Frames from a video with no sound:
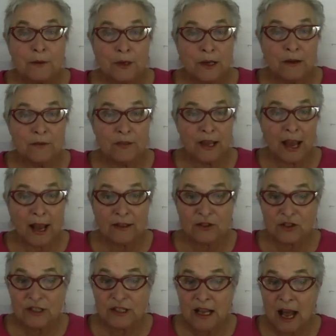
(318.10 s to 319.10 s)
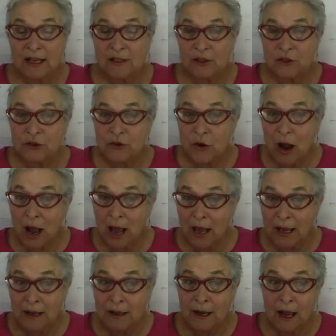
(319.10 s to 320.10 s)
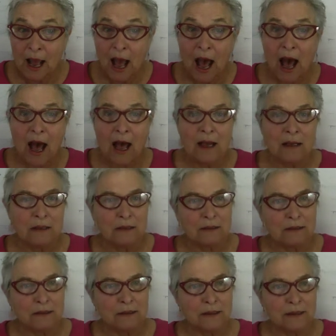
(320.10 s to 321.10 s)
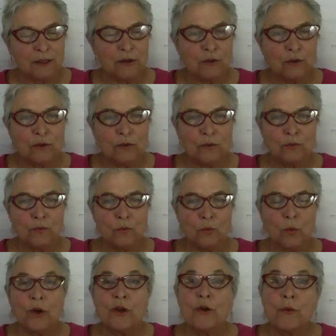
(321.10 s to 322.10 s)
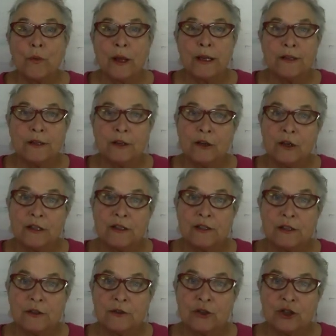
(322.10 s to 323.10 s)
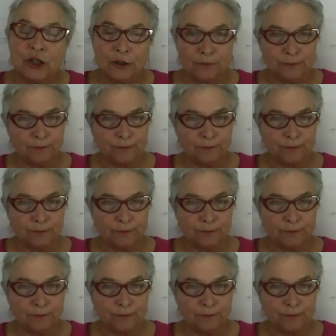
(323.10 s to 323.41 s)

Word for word: Give the exercise a try. I'll see you when you're ready to look at the solution.